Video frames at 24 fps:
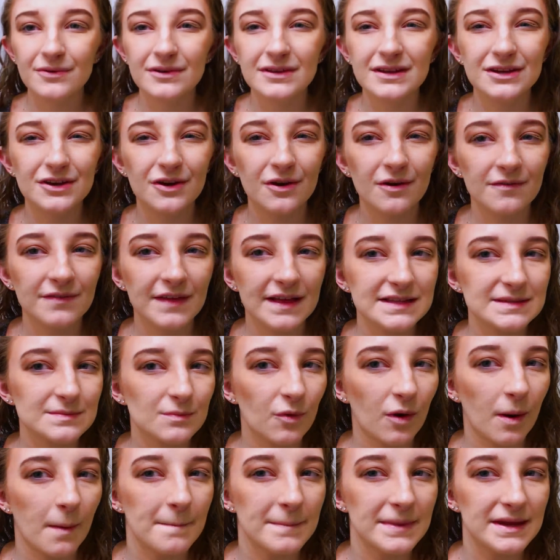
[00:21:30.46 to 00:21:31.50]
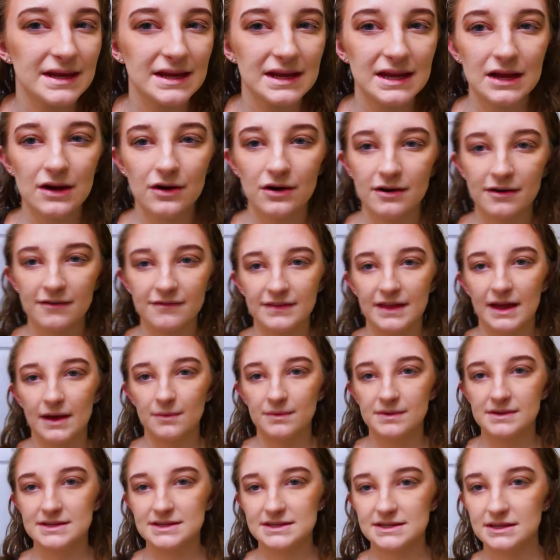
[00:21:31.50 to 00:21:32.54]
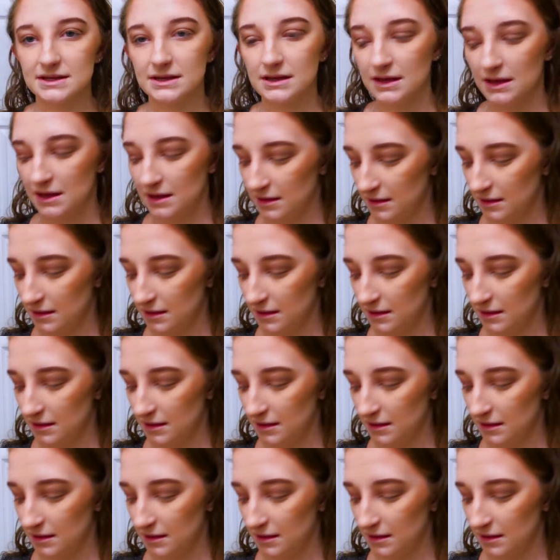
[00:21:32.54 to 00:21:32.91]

don't really know if that's more me or if that was